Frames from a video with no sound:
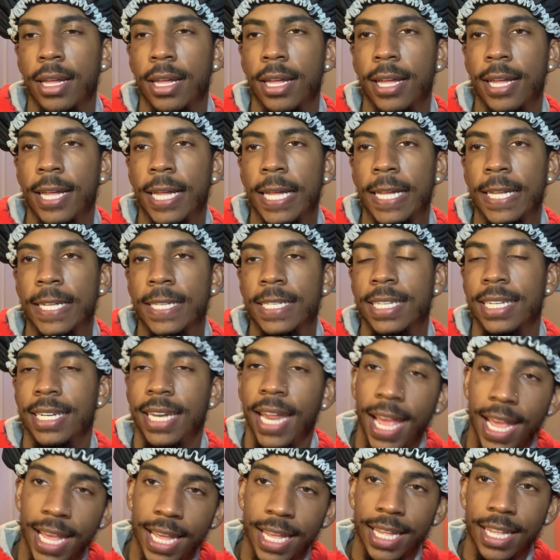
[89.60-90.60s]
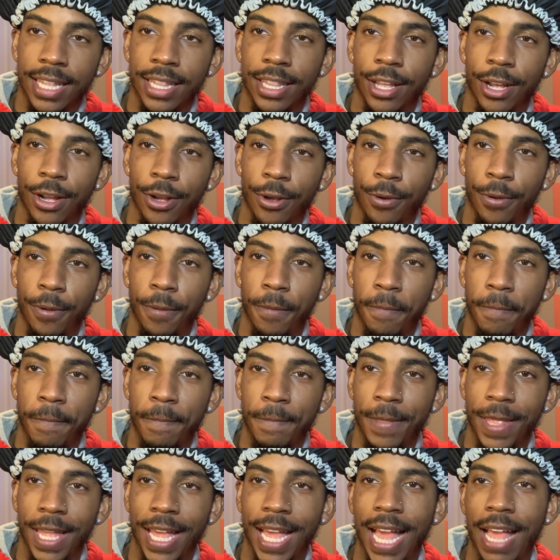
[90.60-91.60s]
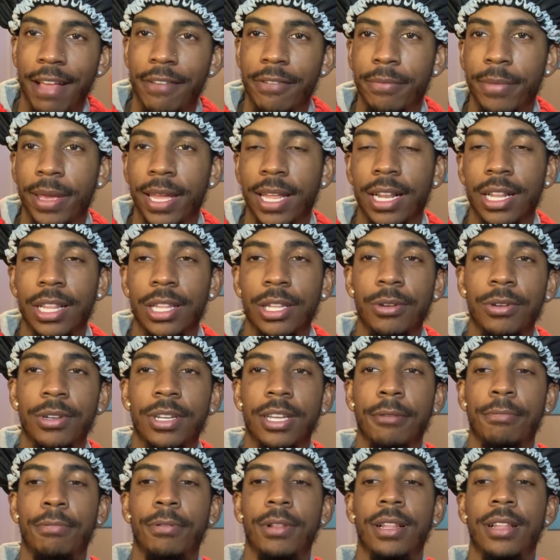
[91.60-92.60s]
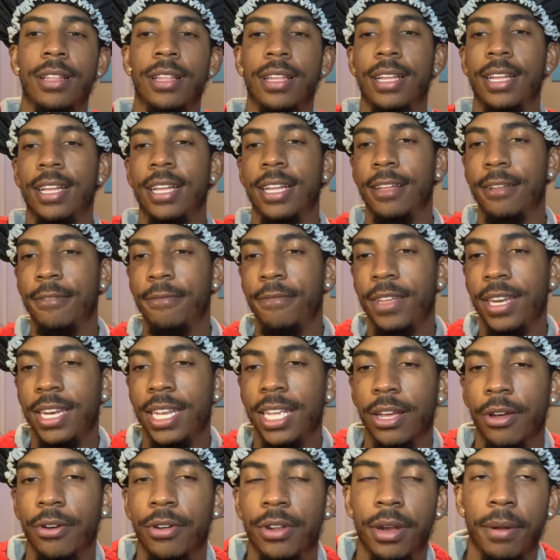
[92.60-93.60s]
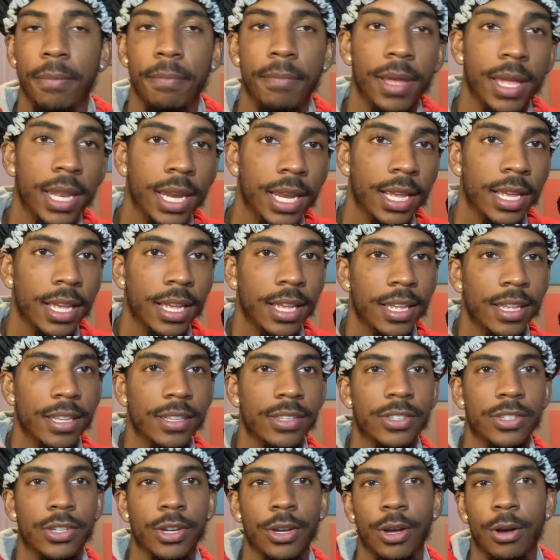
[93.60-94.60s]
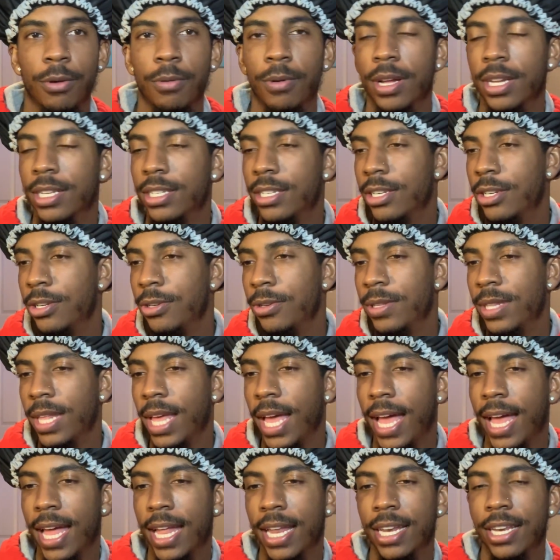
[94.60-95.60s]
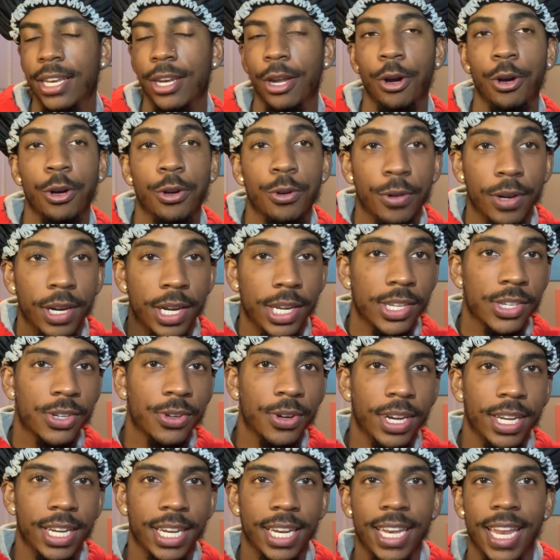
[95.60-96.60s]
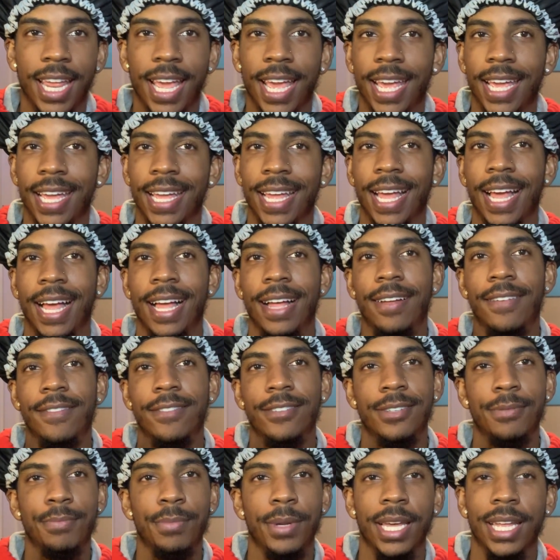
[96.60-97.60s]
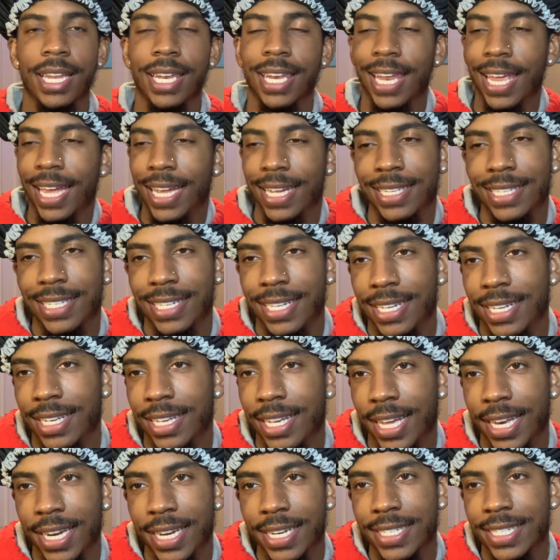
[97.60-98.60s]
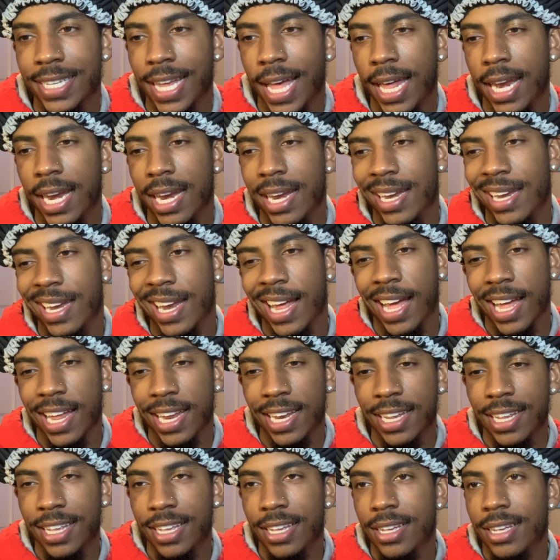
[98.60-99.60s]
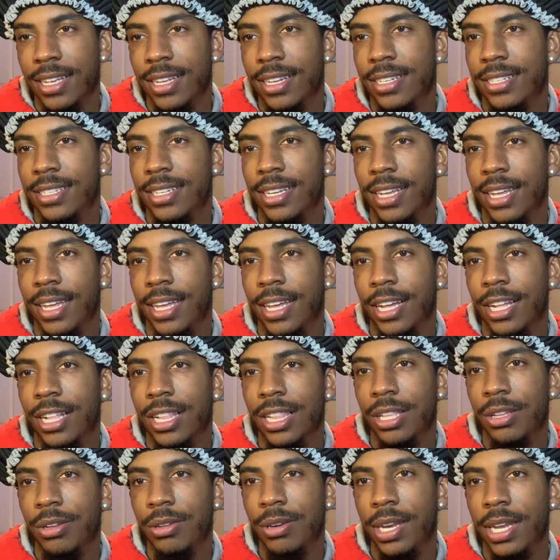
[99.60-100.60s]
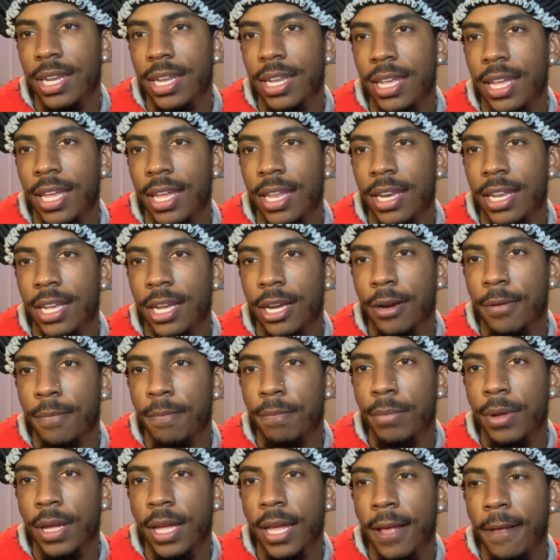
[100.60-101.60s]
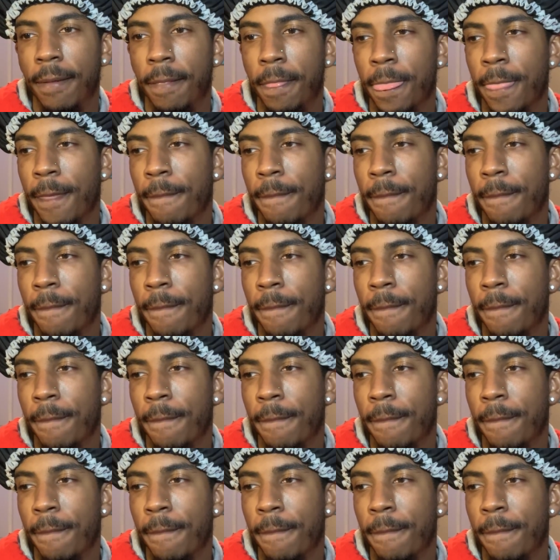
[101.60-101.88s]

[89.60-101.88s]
uh, today, though, I haven't made a Luka uh, video in a minute, so I wanted to do that. No green screen today. I was being lazy and decided not to include it in here, but